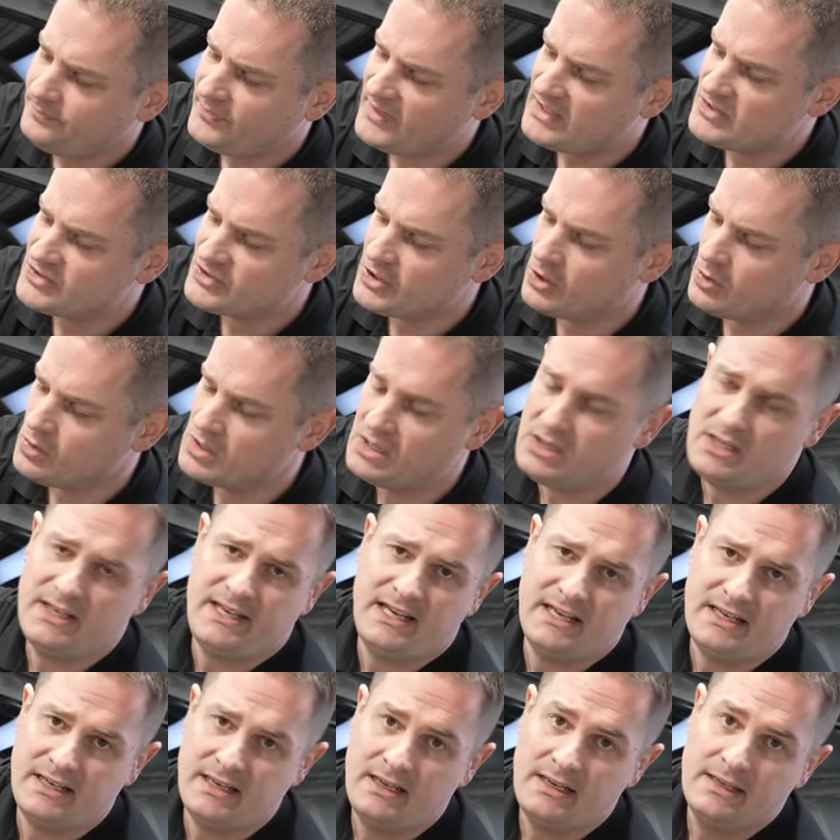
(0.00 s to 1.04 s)
So
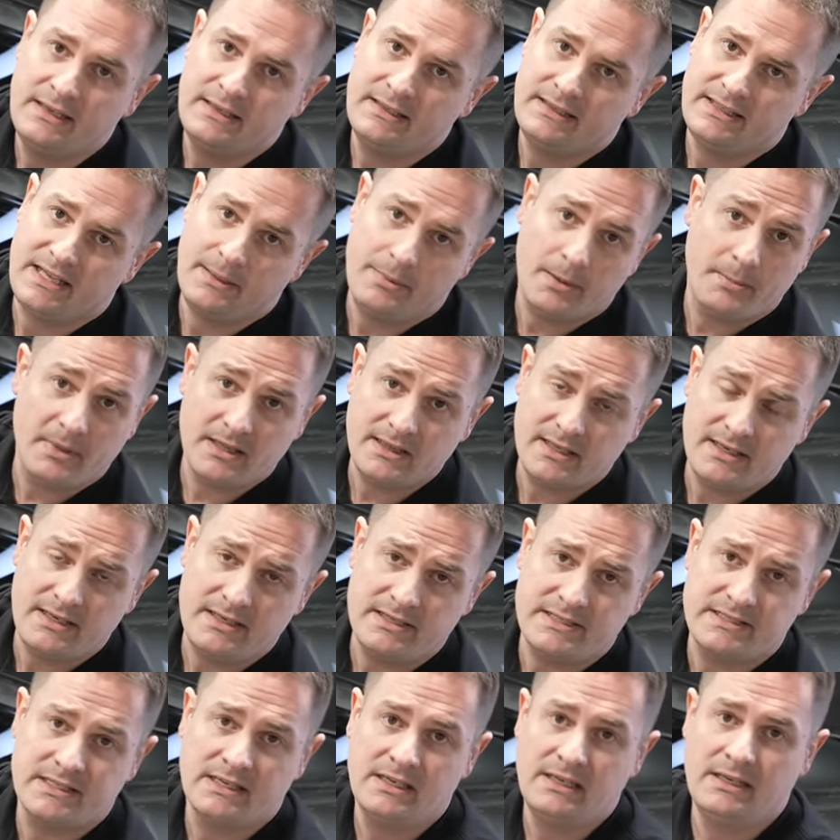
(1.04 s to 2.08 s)
cleaning
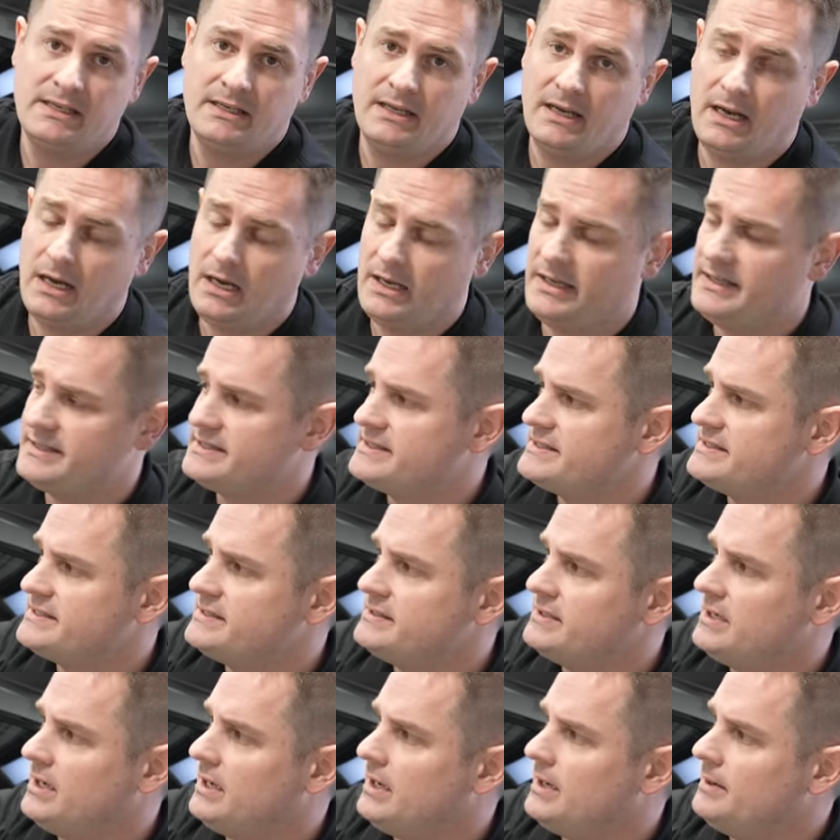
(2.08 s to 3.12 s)
capabilities, it's
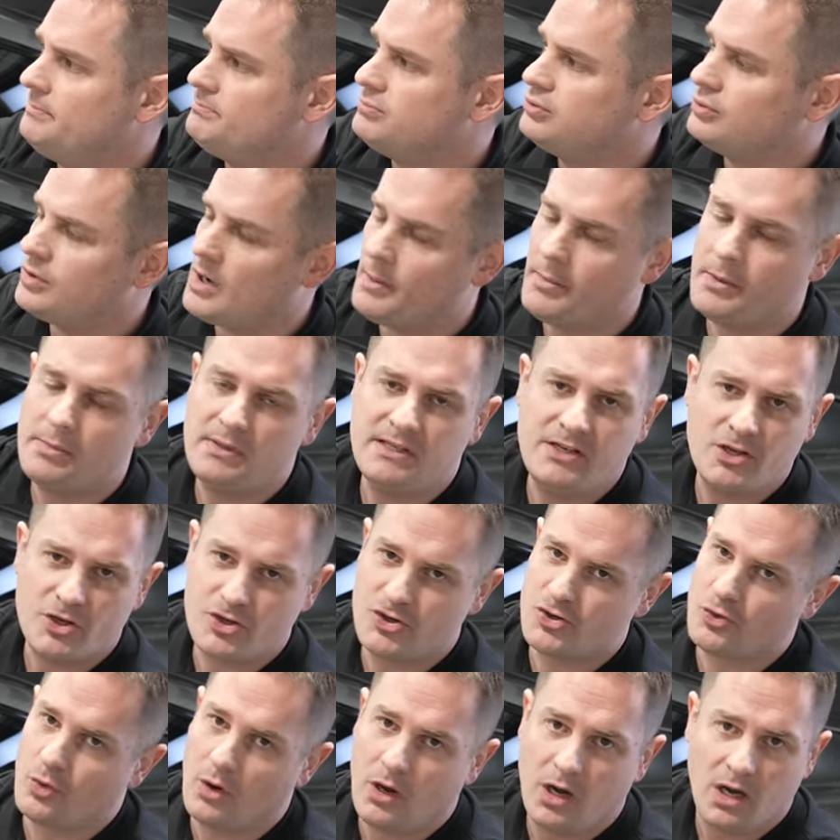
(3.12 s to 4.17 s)
probably a
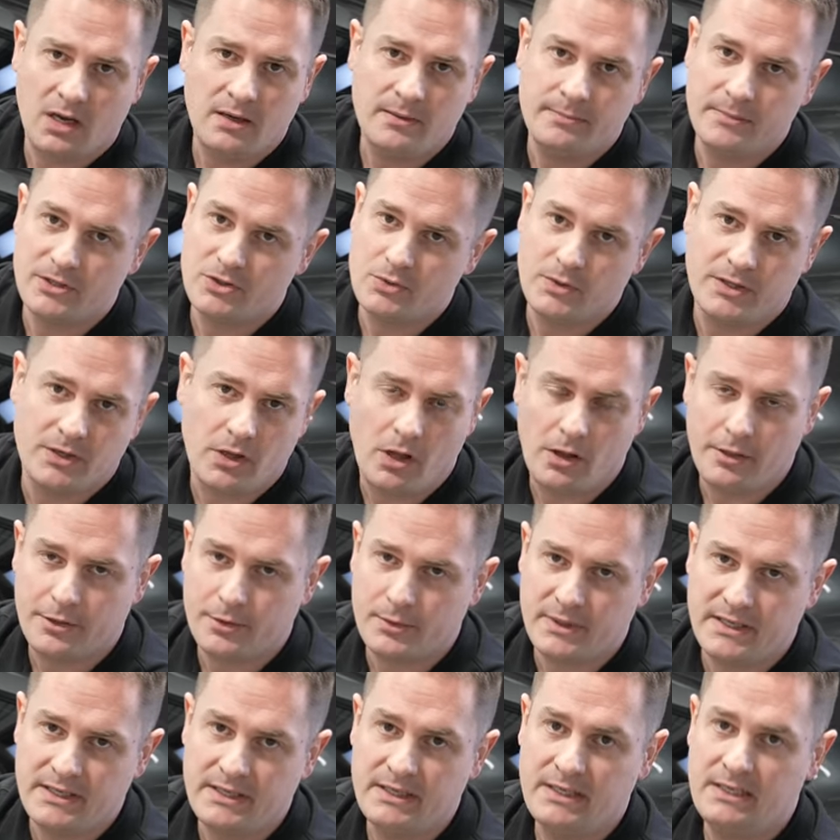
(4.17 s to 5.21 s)
draw between all
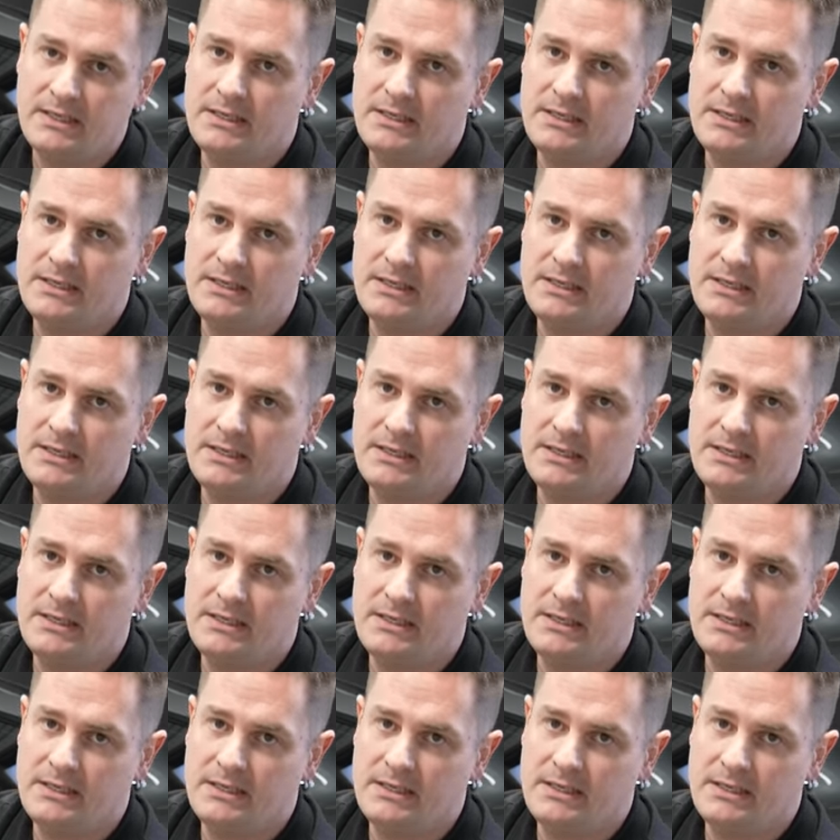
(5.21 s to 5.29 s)
three.